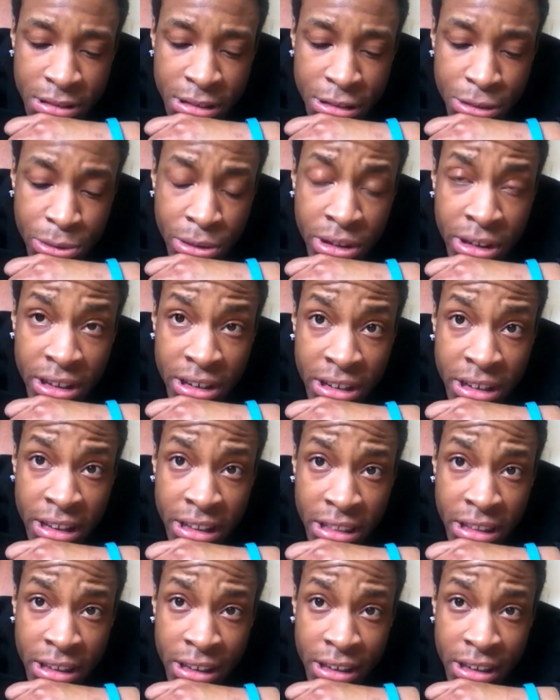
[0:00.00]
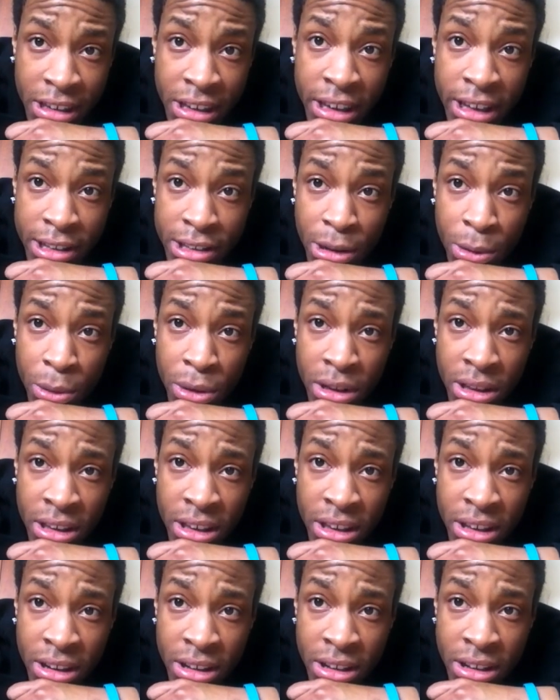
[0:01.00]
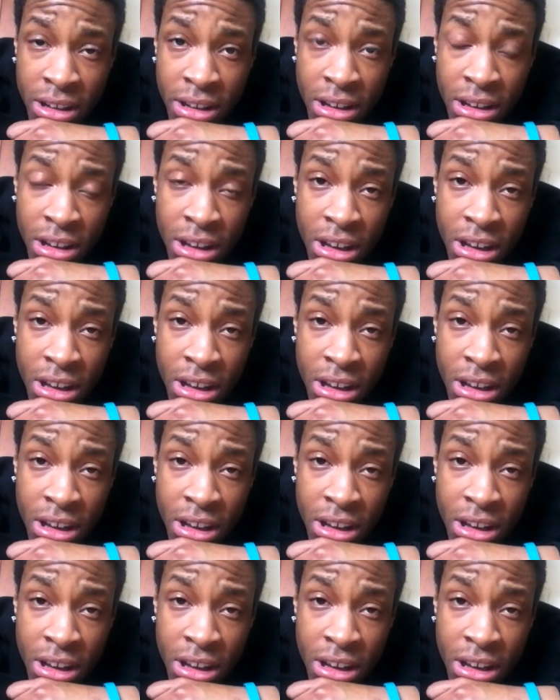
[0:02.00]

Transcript: it's really addicting, and kids are really getting